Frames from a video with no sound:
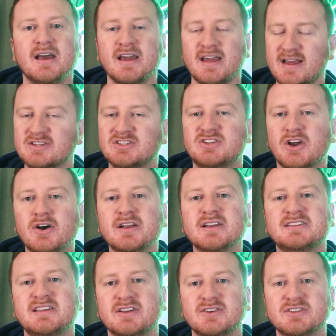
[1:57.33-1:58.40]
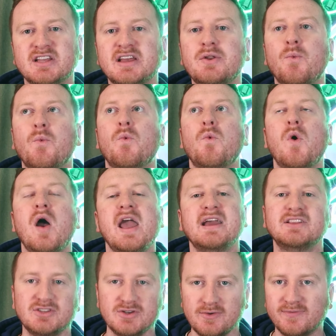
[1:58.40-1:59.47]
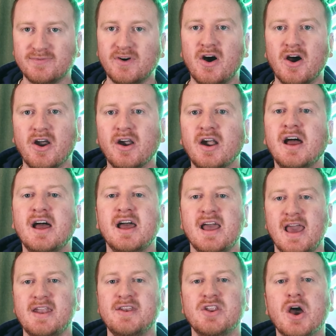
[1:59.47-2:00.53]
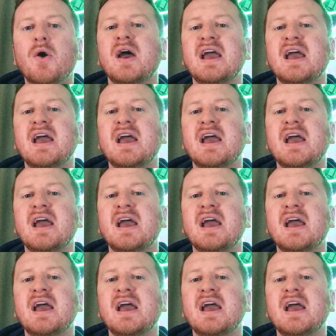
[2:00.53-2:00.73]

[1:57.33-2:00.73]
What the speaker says: he has dug his heels in way too far, and no